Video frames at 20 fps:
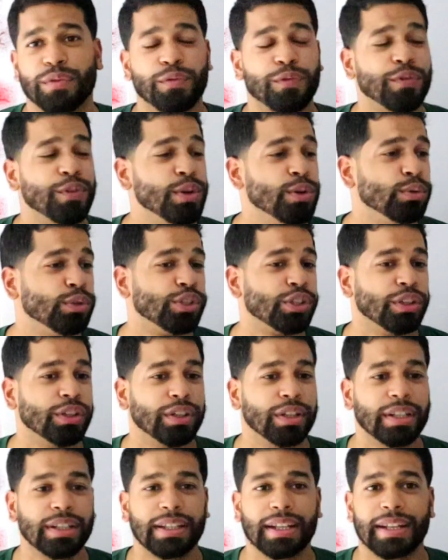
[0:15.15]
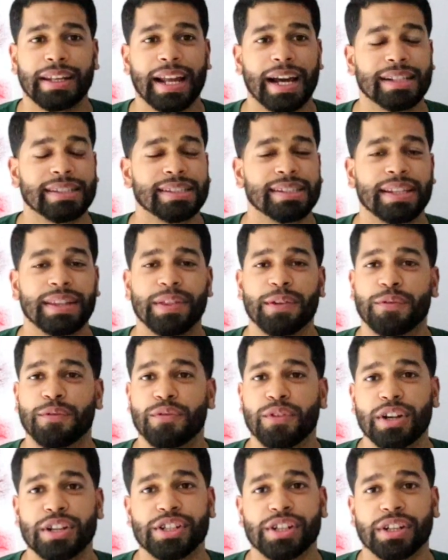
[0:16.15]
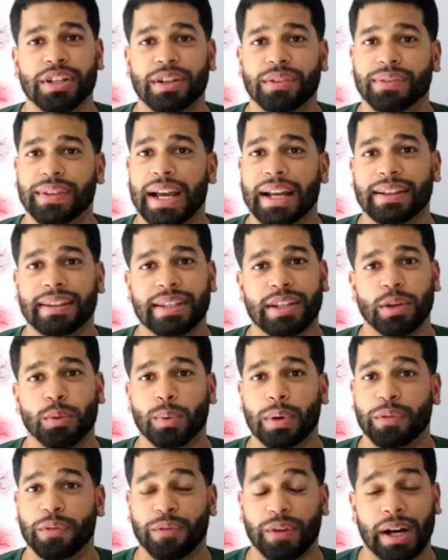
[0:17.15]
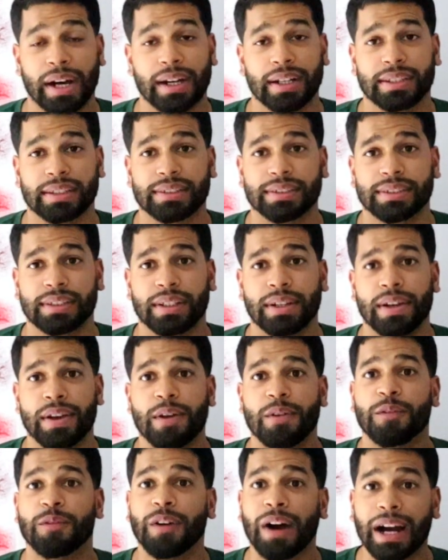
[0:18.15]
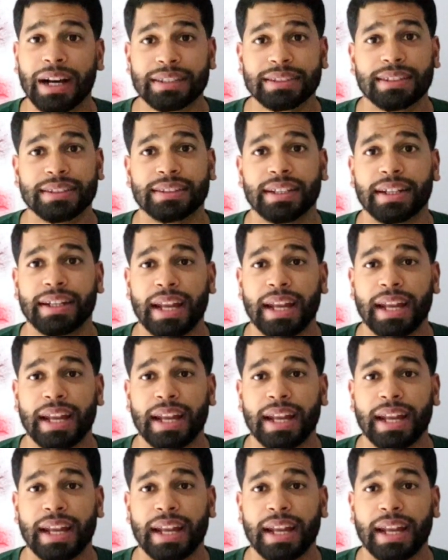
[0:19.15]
future. He did not see the vision of that deal with Fox. Fox is a